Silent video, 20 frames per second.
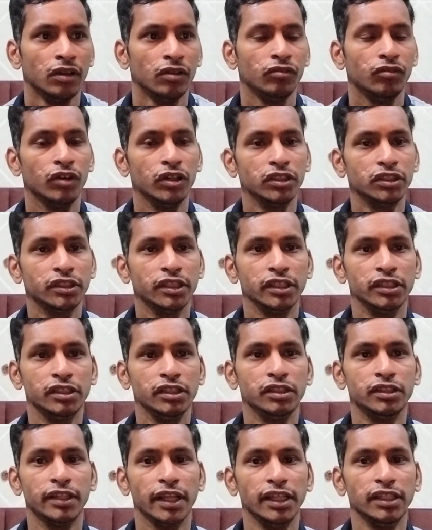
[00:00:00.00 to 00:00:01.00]
First is
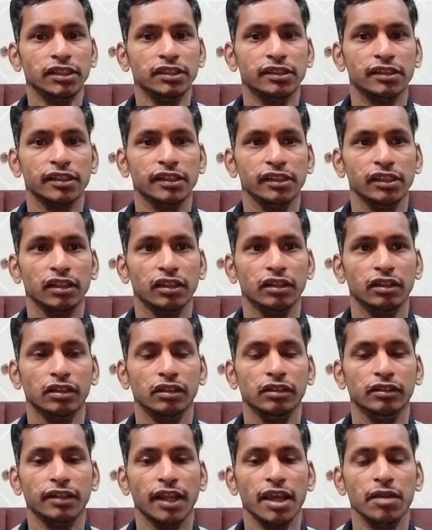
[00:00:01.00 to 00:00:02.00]
the test
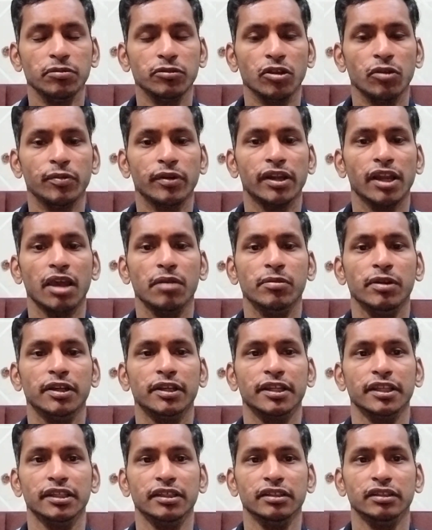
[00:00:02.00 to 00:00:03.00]
types of
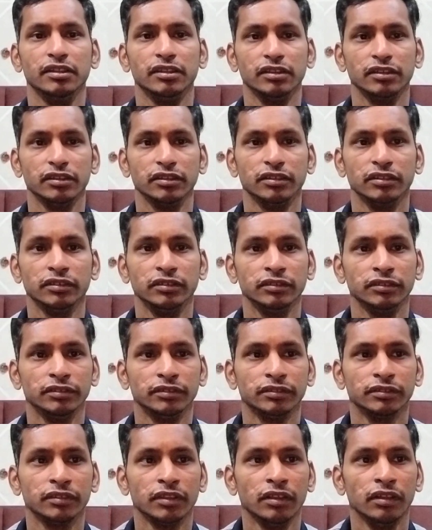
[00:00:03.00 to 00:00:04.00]
reliability,
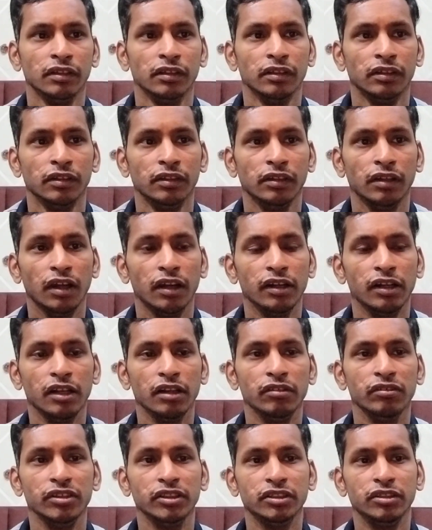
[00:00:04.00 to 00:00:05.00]

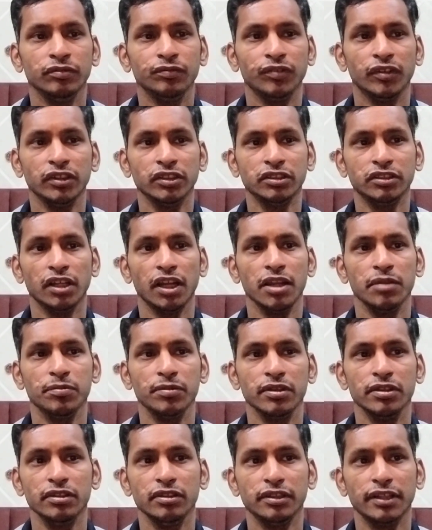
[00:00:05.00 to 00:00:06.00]
under which first type
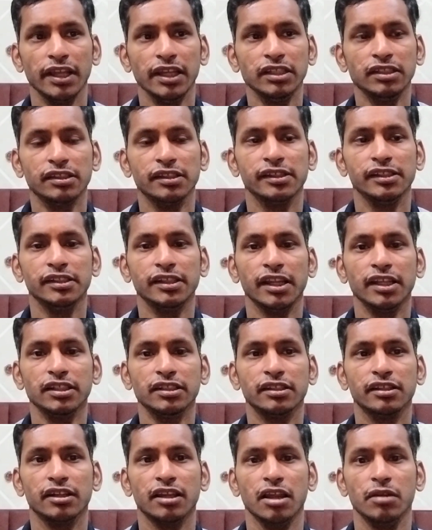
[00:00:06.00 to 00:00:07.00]
is test
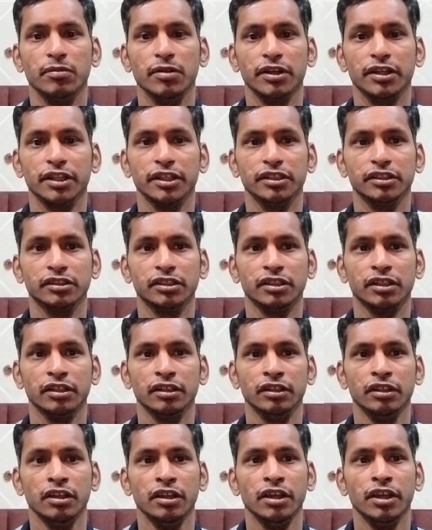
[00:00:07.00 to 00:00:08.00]
retest reliability.
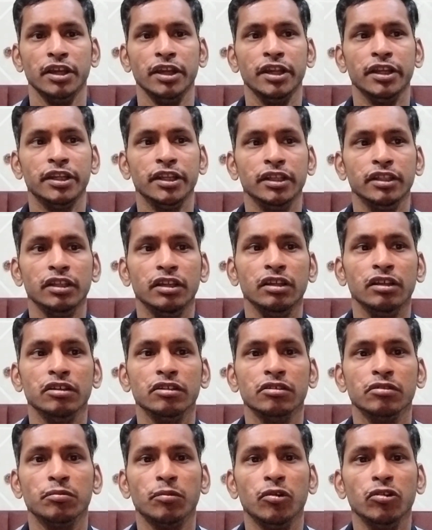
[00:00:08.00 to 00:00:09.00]
It is
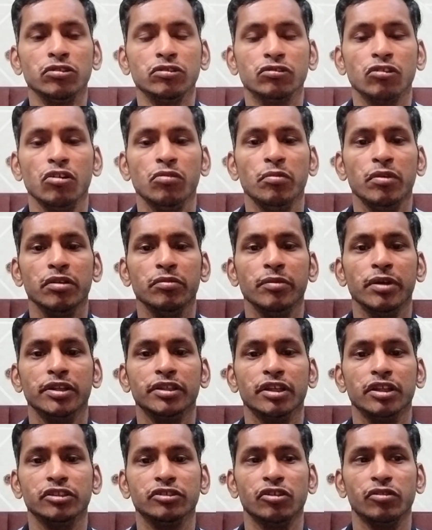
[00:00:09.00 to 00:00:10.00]
the most common
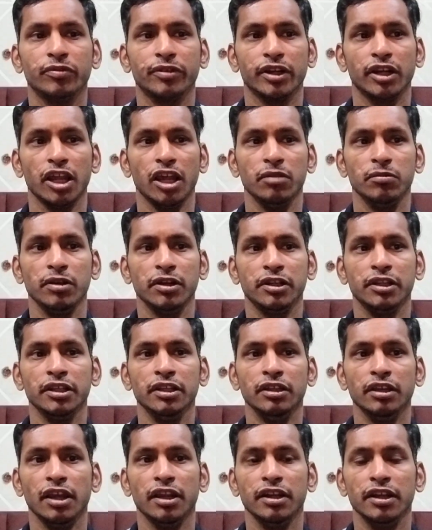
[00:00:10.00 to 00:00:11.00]
measures of
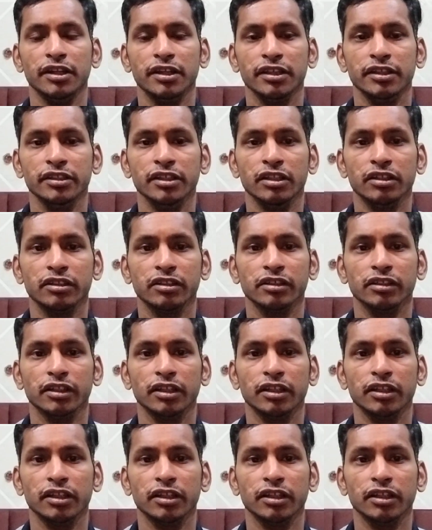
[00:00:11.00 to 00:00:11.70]
reliability, and it is a